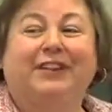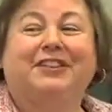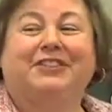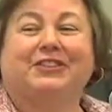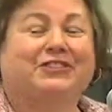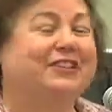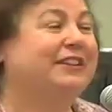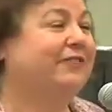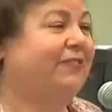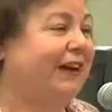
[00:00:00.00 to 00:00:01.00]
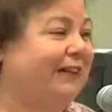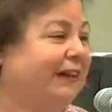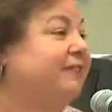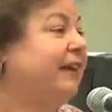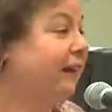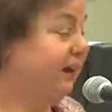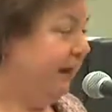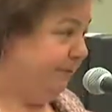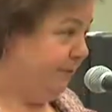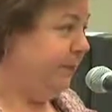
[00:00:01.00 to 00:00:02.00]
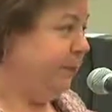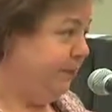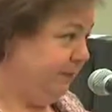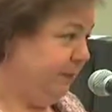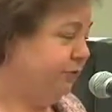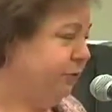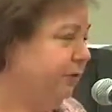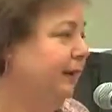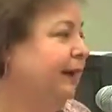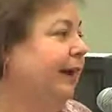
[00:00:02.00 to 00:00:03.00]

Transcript: so she in fact has a government position